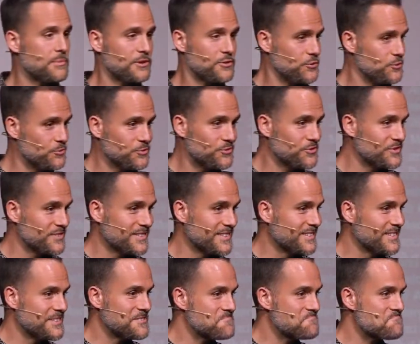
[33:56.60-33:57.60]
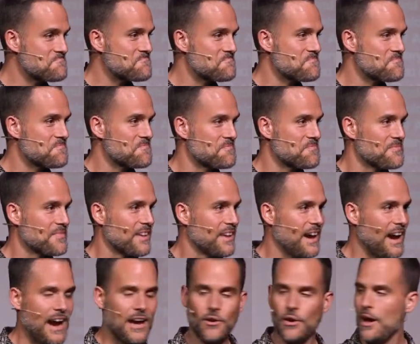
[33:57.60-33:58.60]
issues.
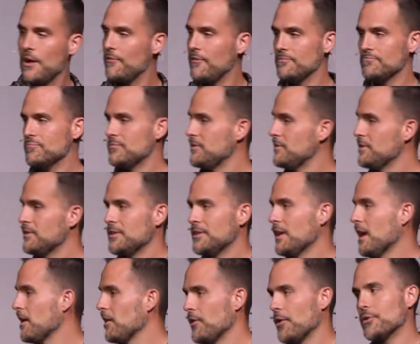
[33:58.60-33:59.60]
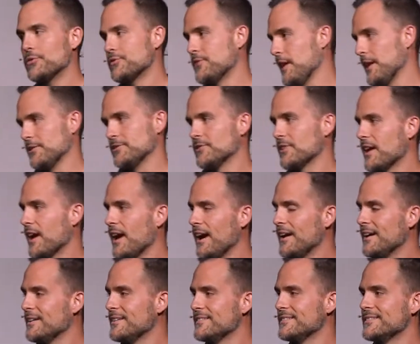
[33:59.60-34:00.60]
I don't have none of those things, okay?
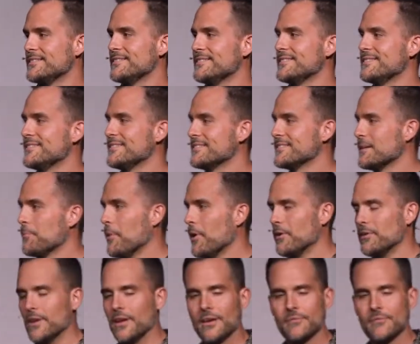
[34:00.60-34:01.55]
Come on.